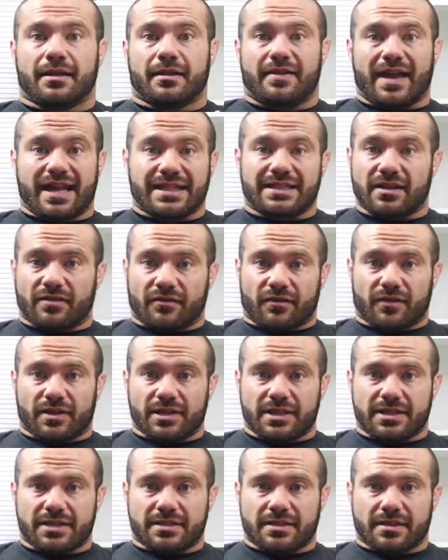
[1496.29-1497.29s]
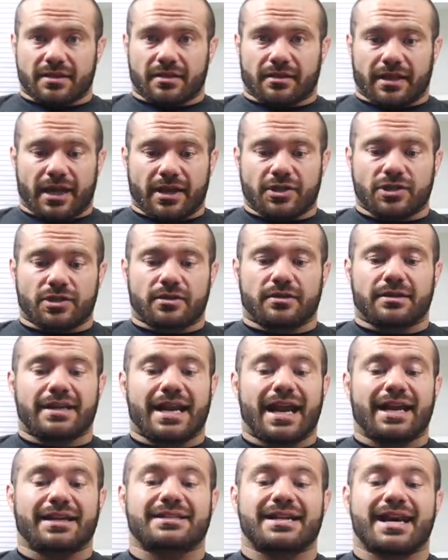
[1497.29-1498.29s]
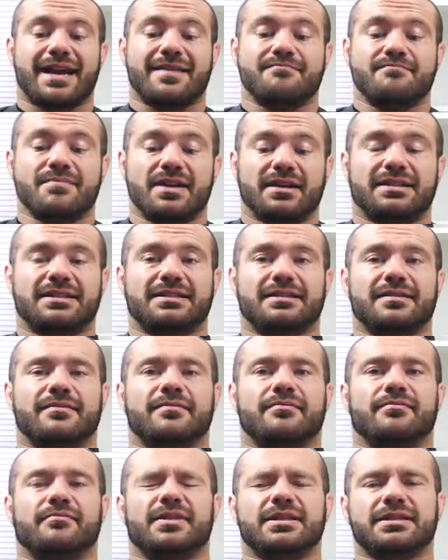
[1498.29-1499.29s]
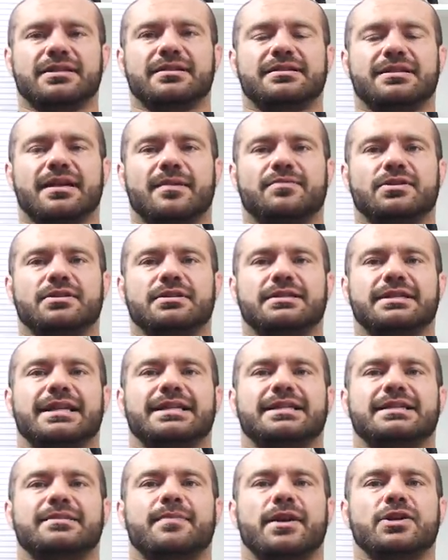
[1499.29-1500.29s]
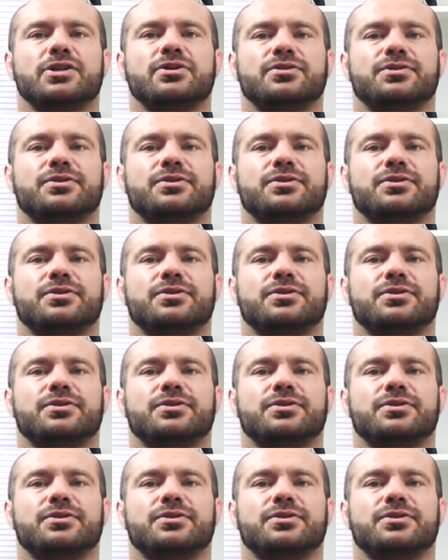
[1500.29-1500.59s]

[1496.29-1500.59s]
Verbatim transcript: That's it for this lecture. Next time, myths, misconceptions, and special